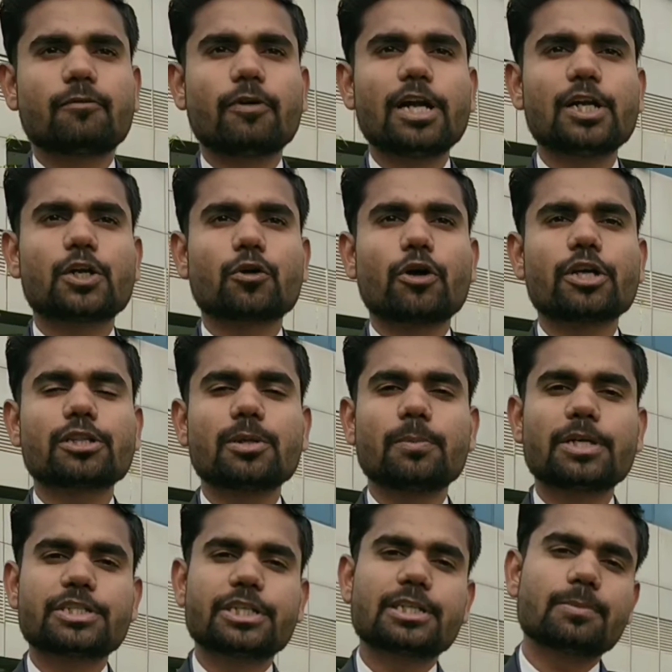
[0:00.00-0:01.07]
while drawing the
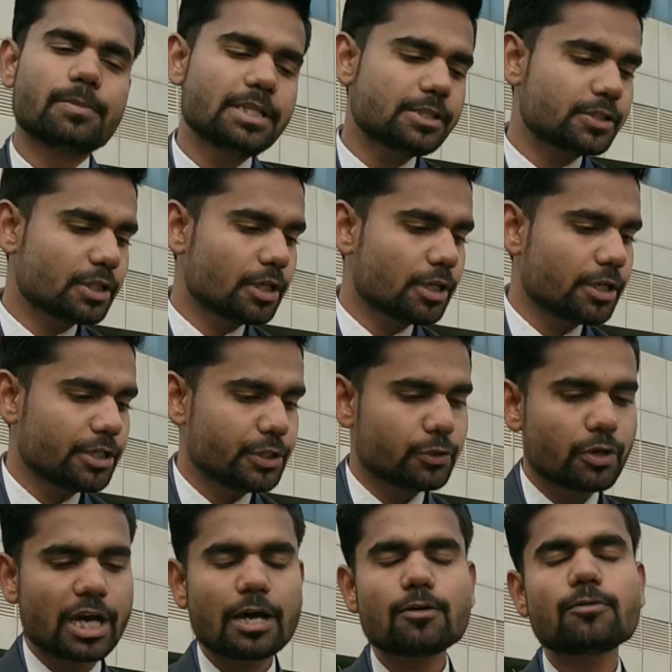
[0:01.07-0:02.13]
budget. Means
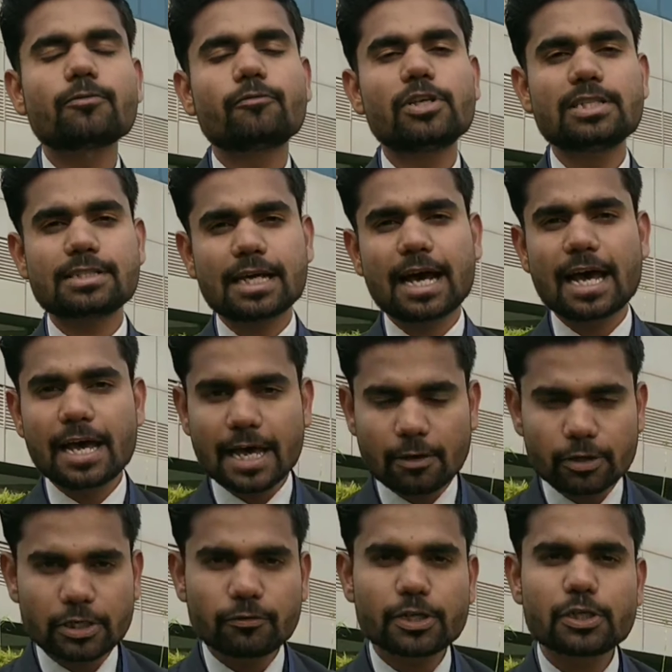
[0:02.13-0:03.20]
I have
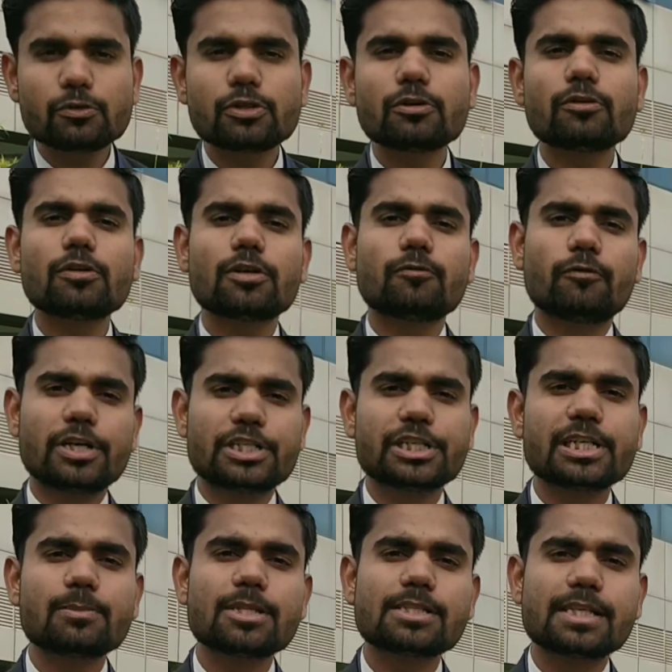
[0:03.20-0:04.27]
given you the
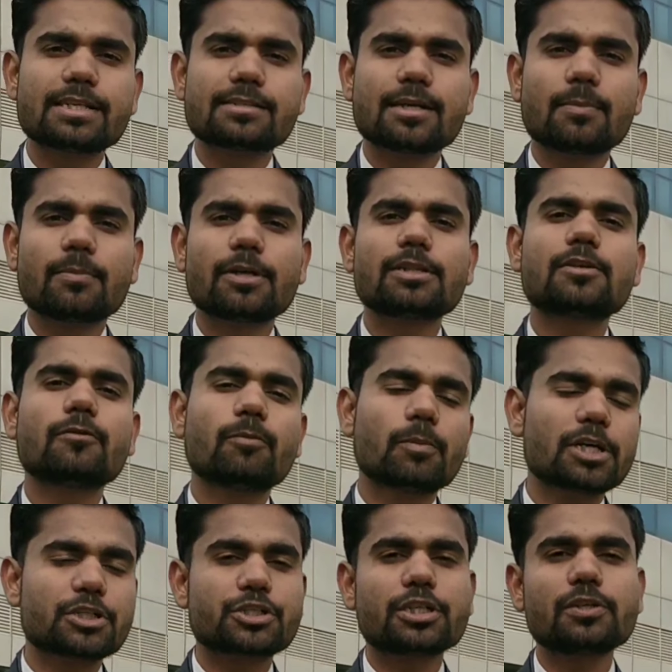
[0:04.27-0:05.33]
vegetables example, the
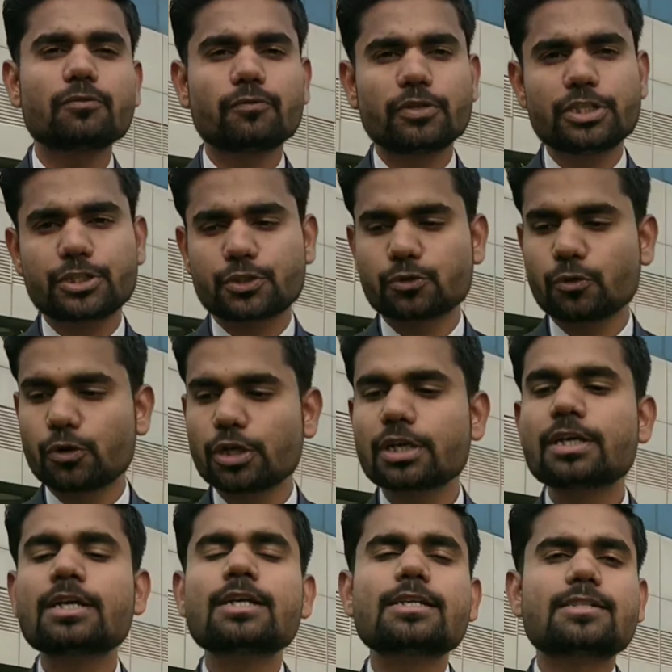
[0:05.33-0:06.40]
merchant which sold
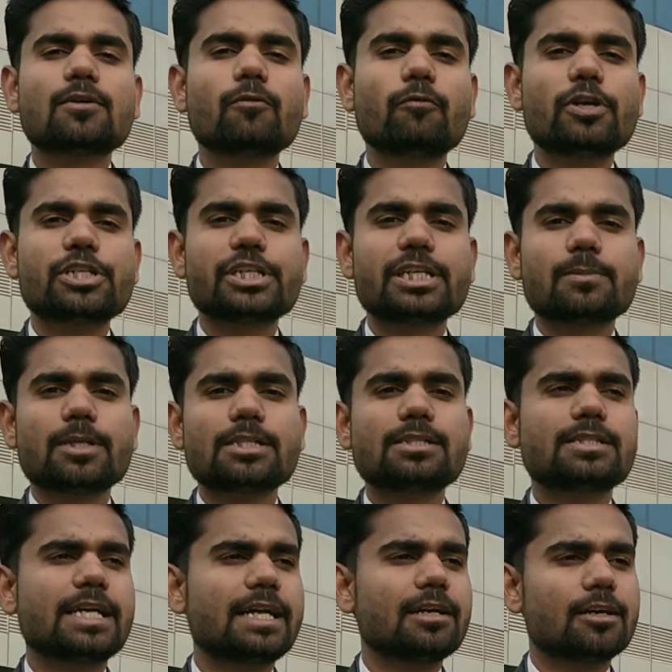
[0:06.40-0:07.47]
some vegetables
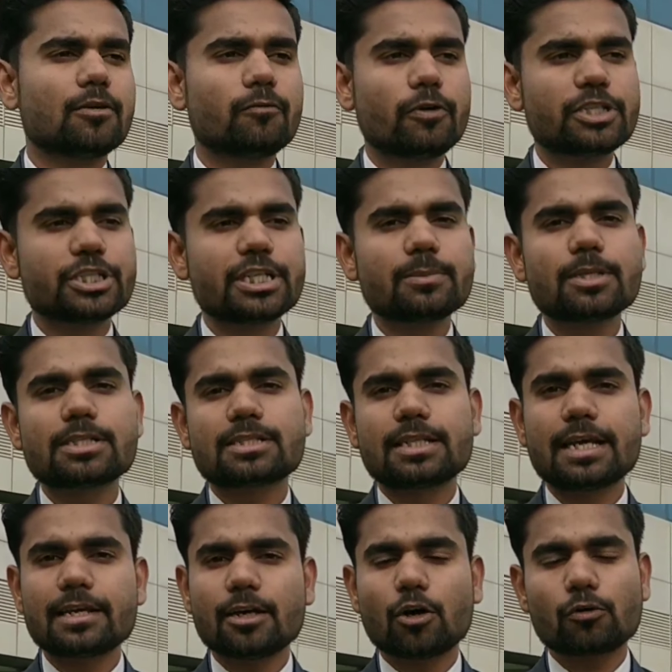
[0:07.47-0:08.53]

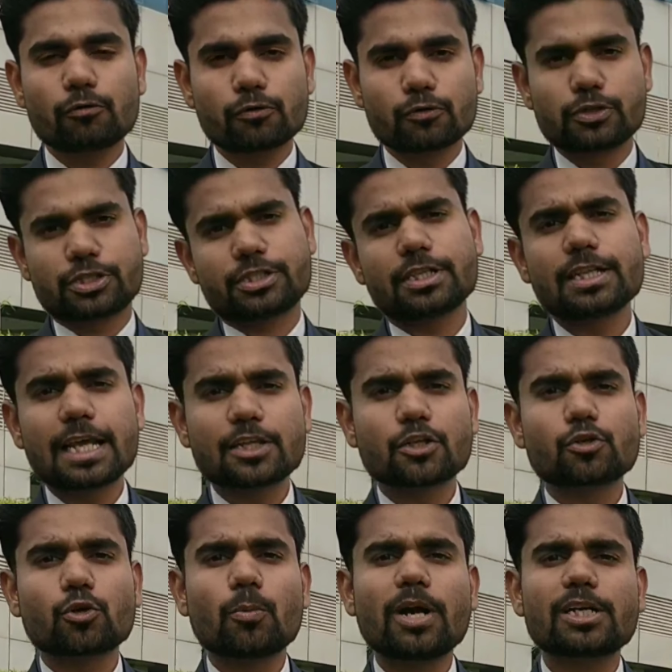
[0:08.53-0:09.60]
like or fruits like the
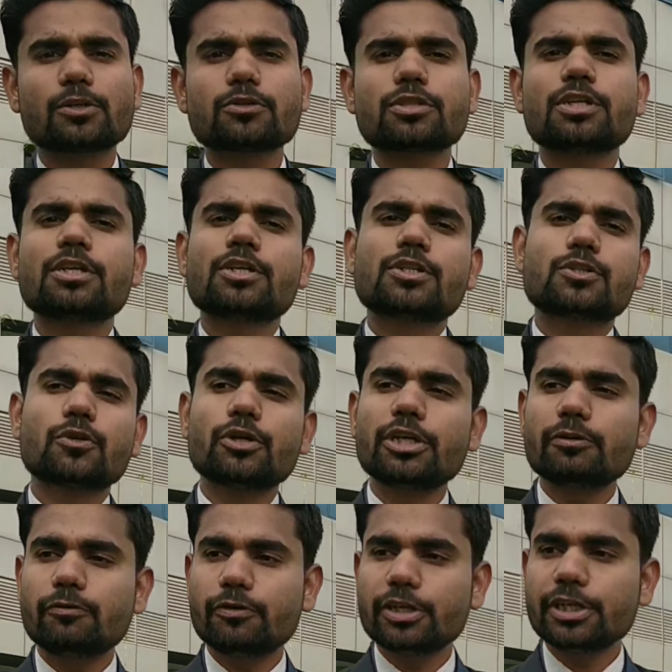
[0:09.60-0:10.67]
tomatoes. So if
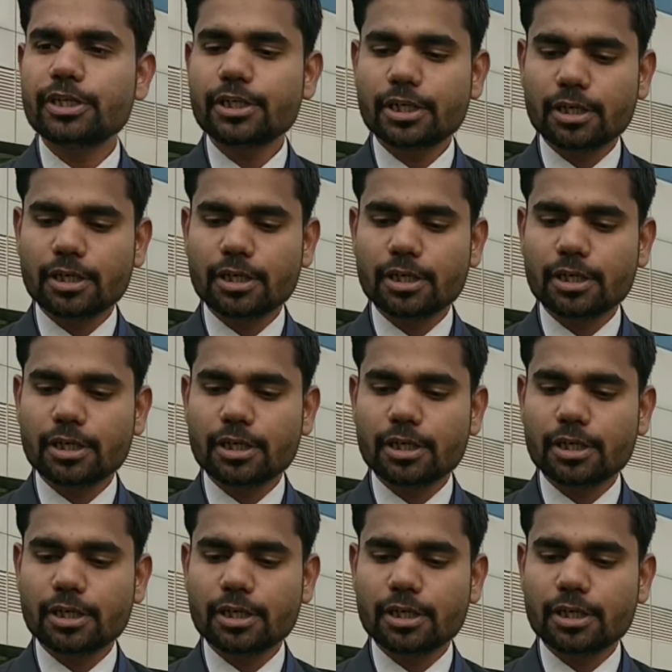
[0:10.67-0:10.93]
he